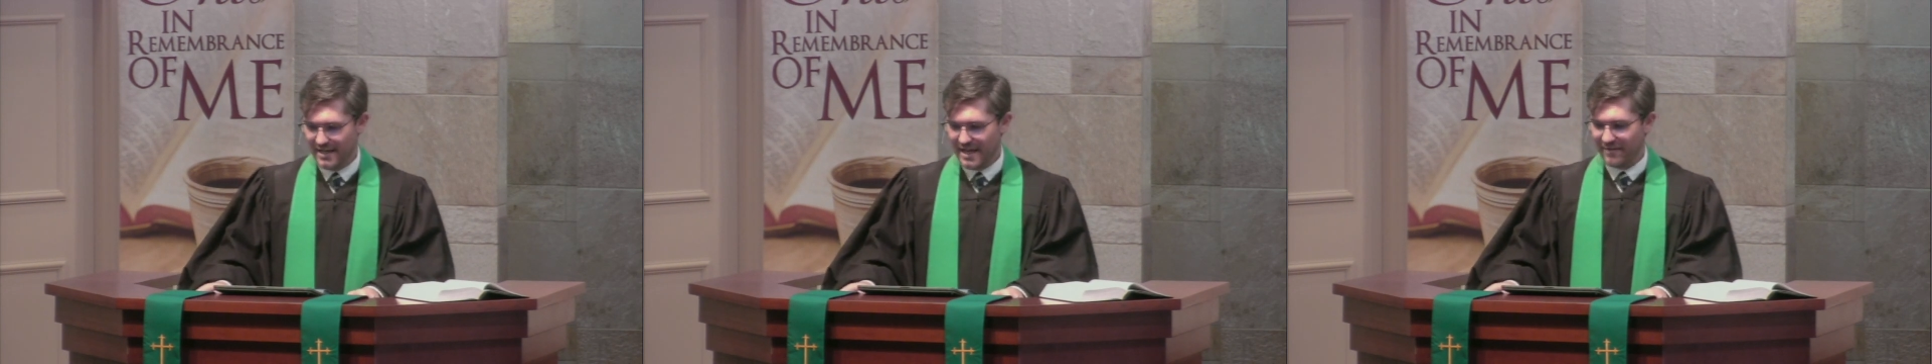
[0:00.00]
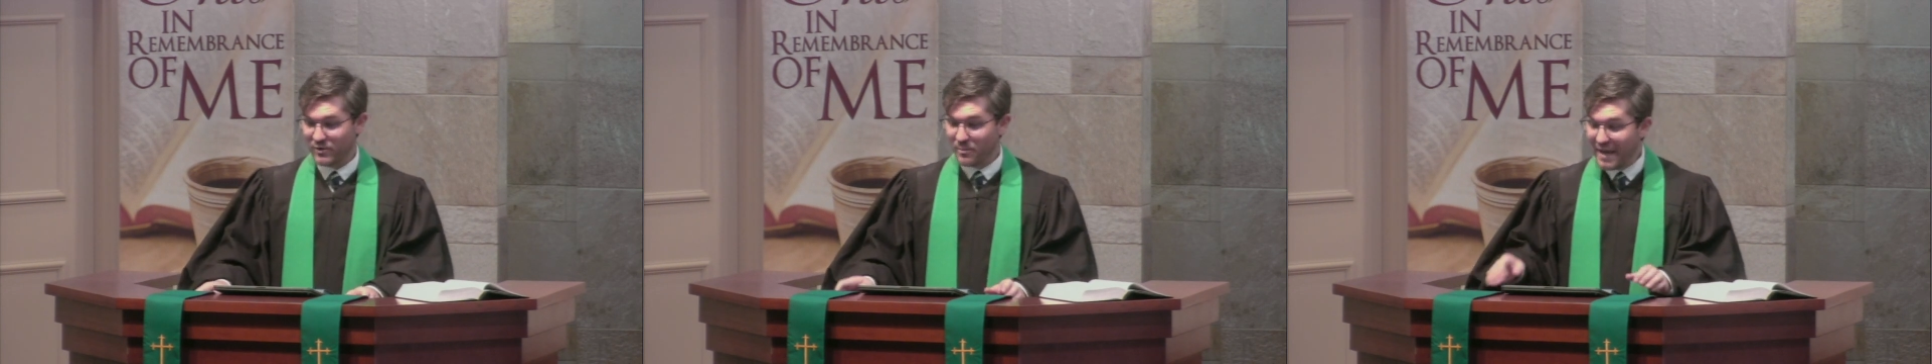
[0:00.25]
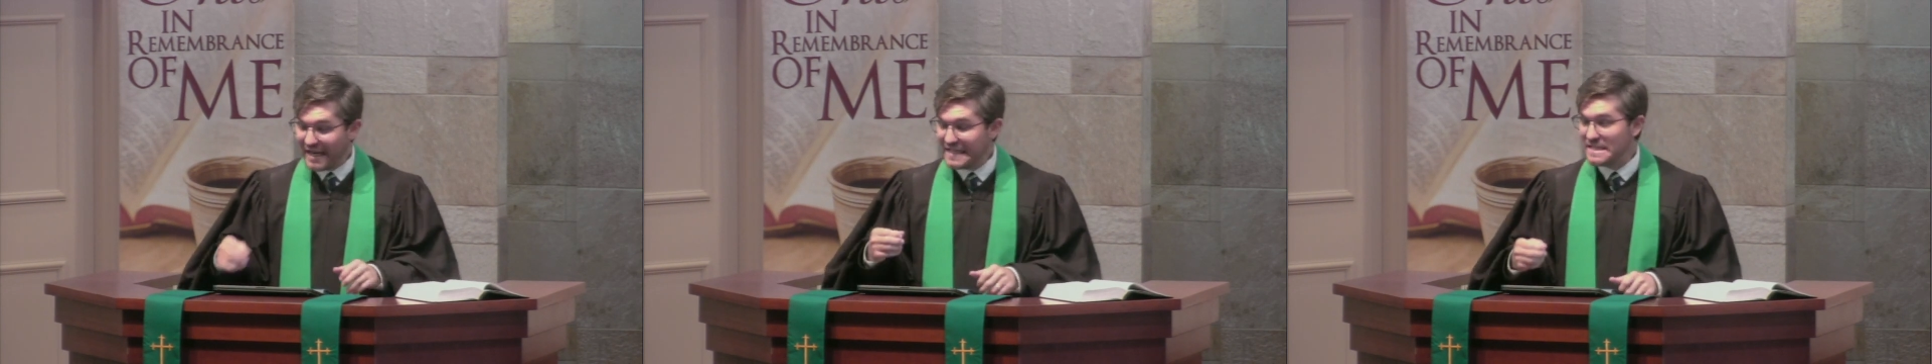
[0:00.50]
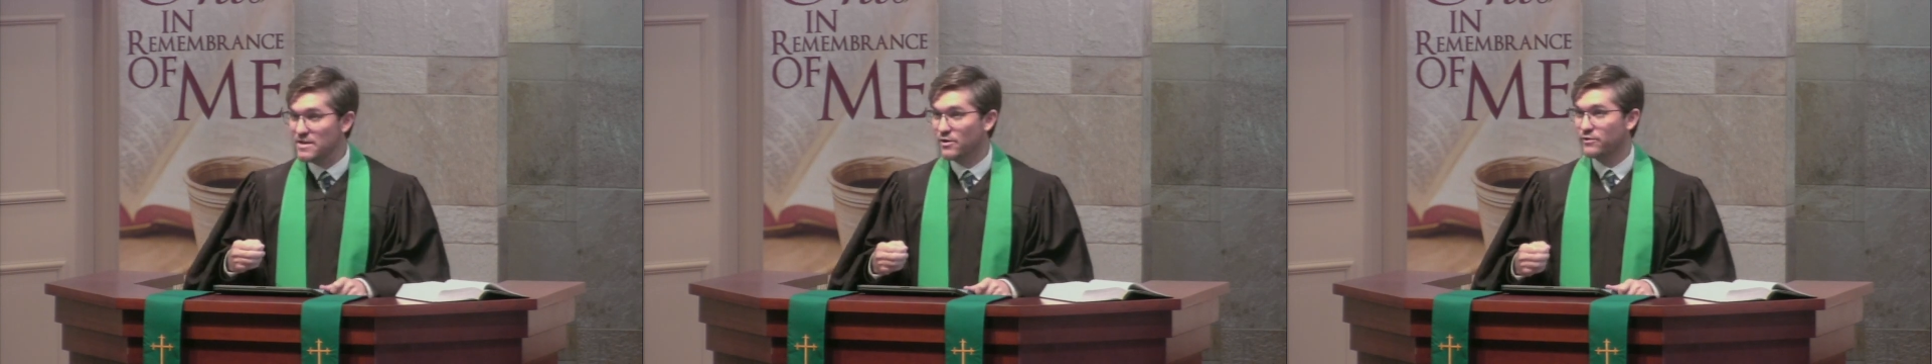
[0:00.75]
after
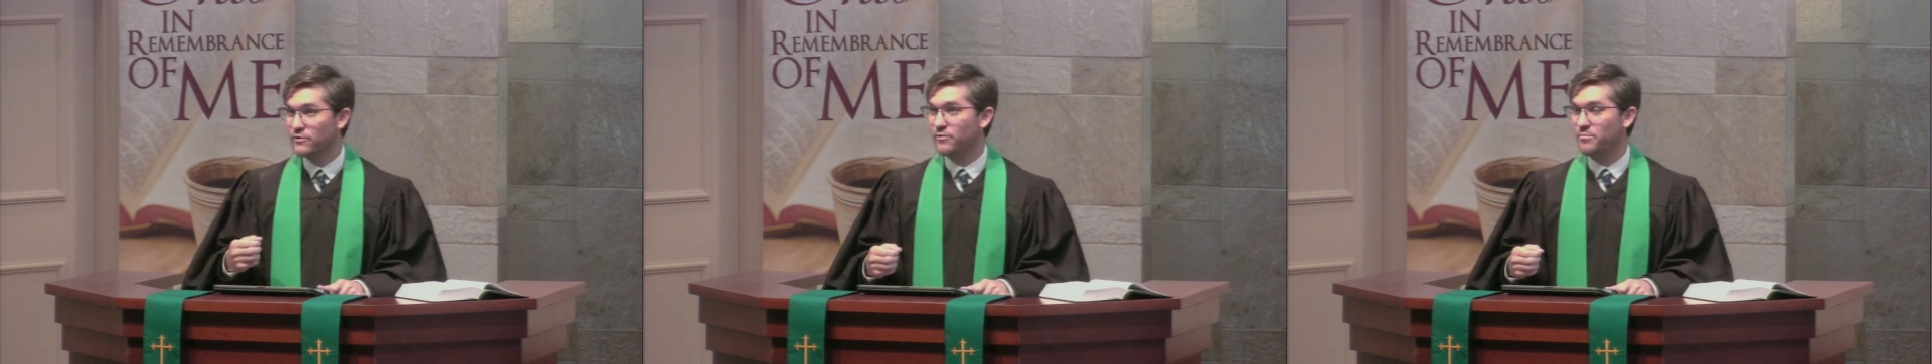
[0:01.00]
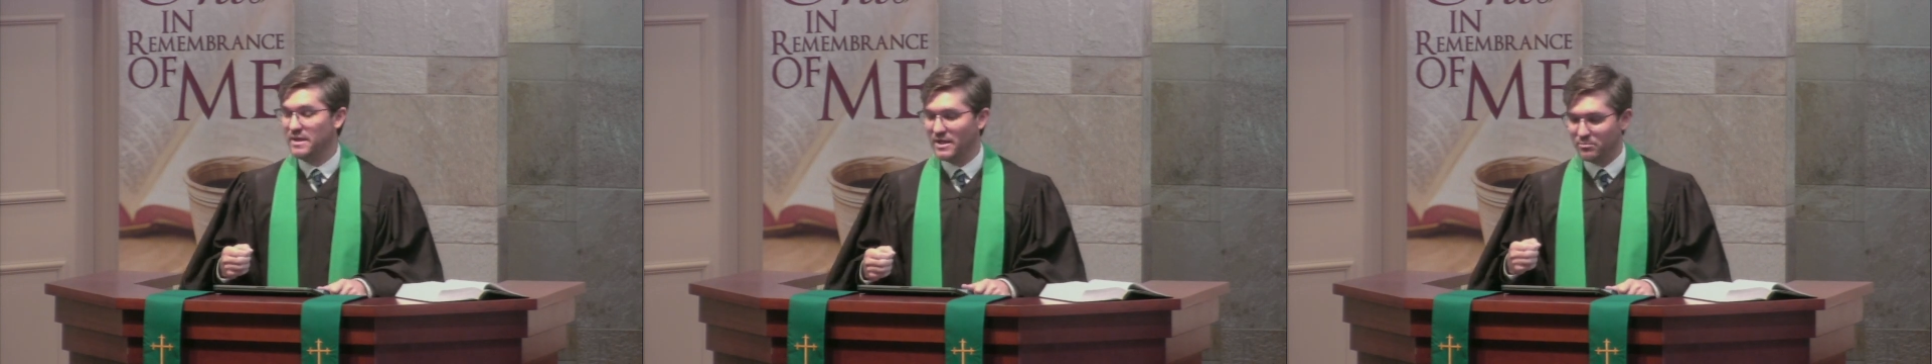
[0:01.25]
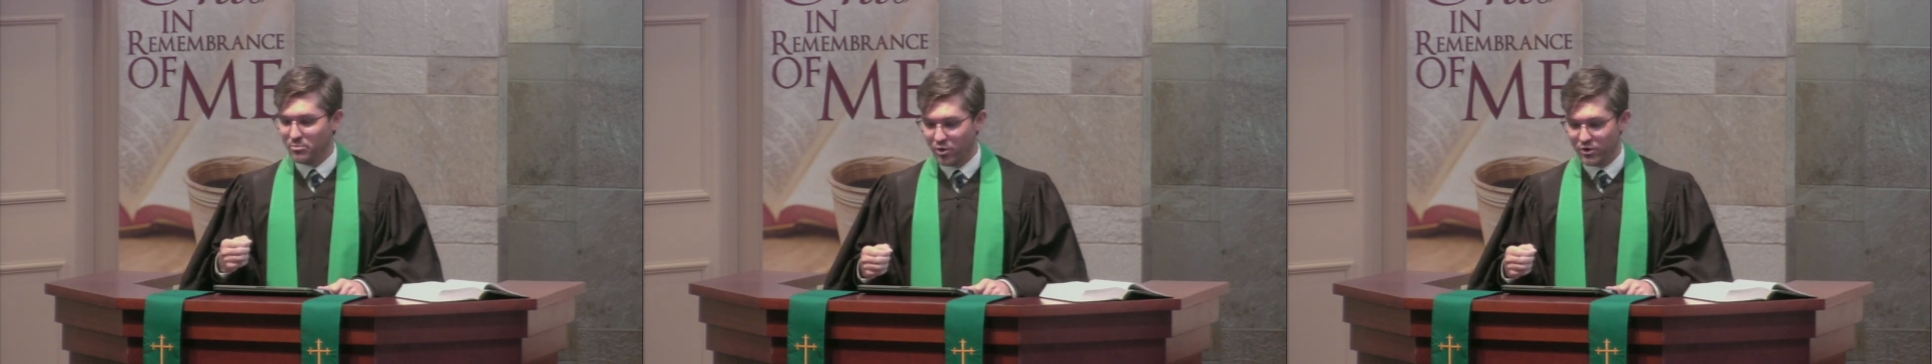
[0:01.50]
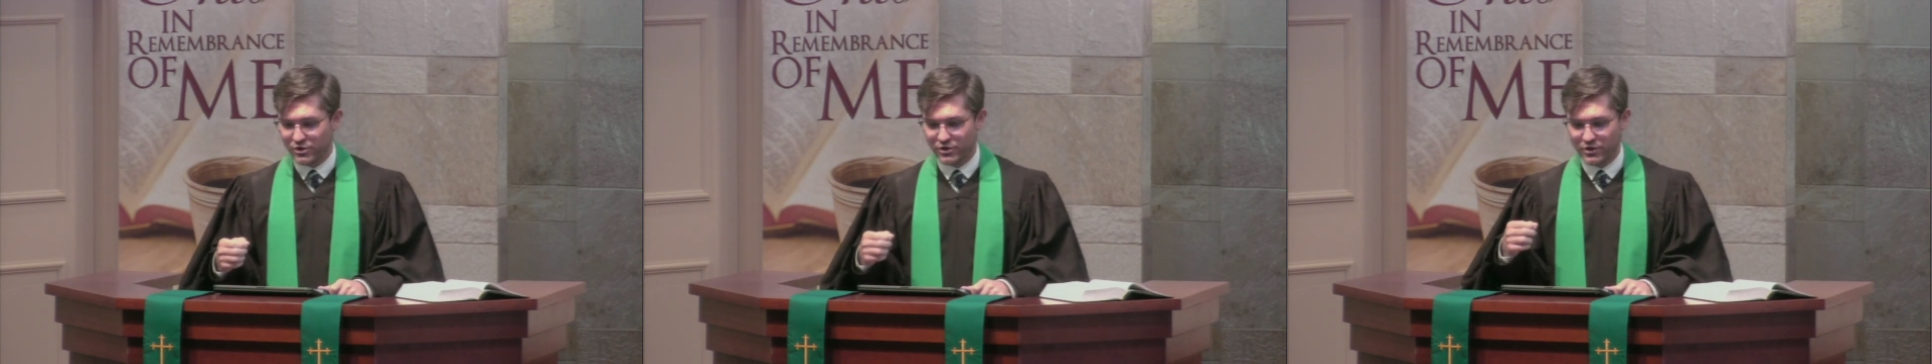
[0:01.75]
many years of being
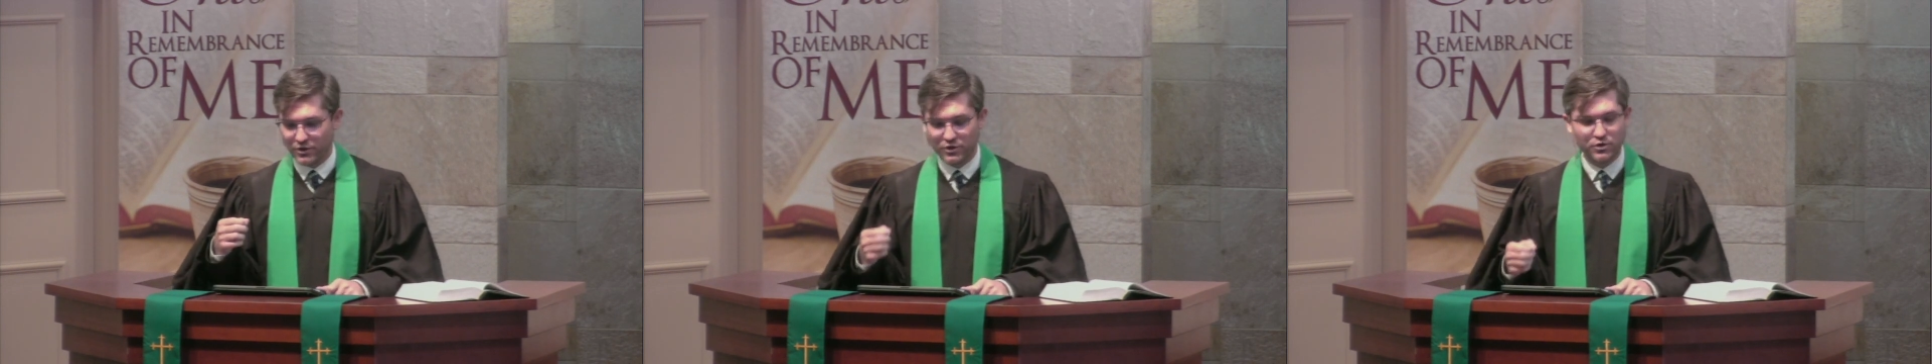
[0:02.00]
pushed